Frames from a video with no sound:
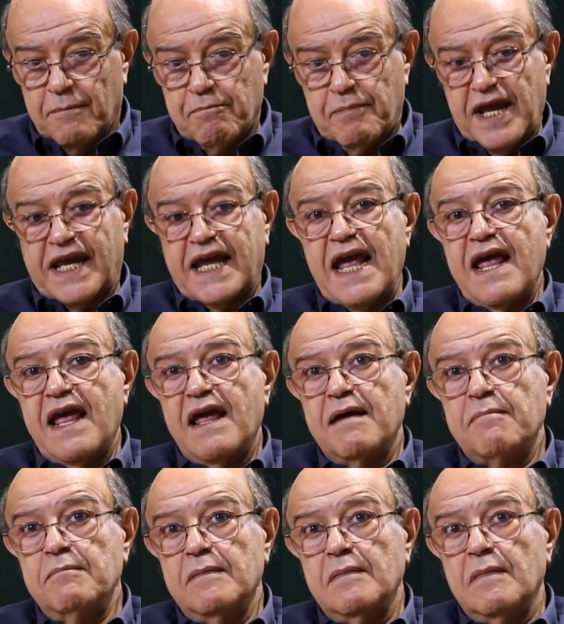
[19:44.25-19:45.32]

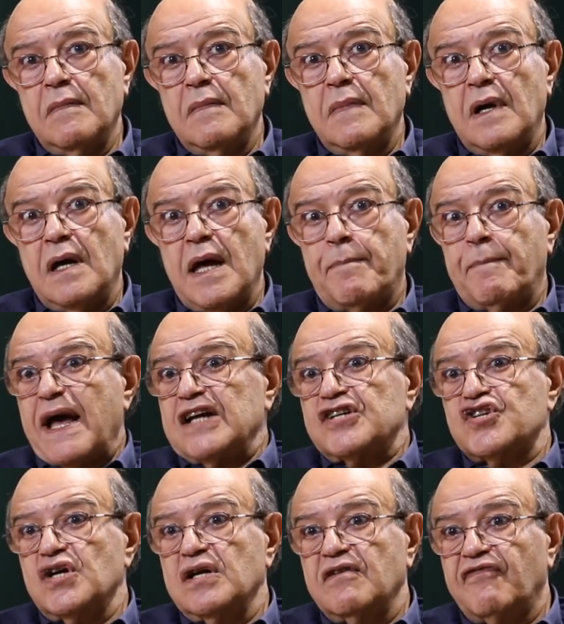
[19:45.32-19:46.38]
became a
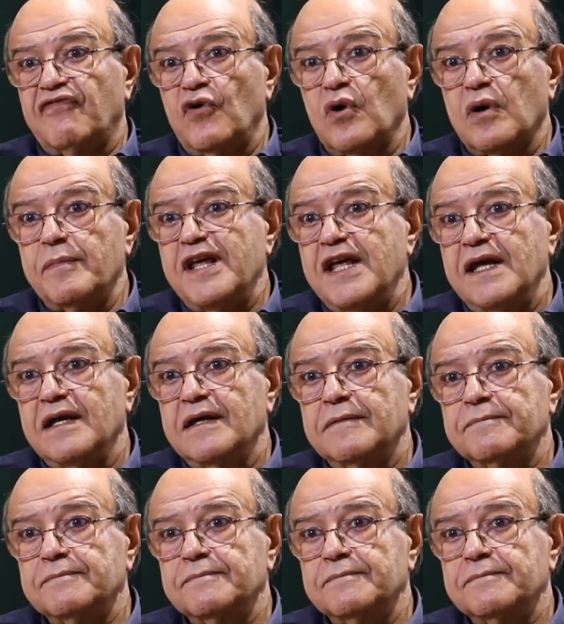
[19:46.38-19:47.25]
passion for me.